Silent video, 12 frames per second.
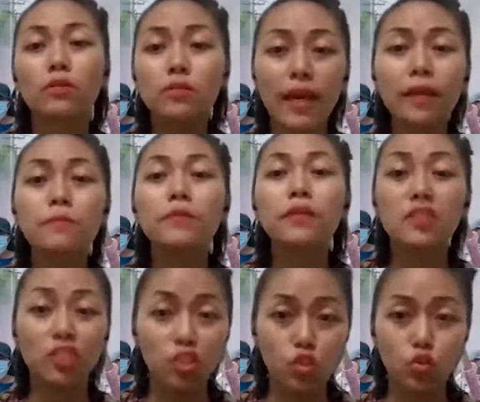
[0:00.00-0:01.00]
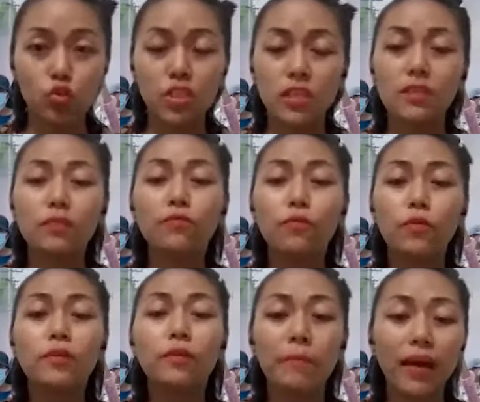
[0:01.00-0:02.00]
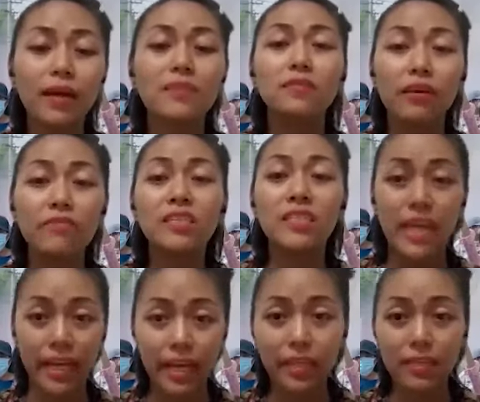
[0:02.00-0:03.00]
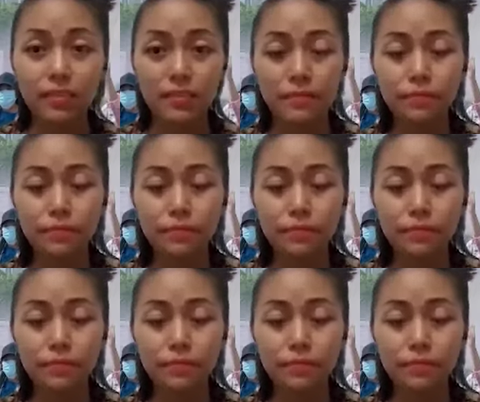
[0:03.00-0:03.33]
same institution for the past 7 decades.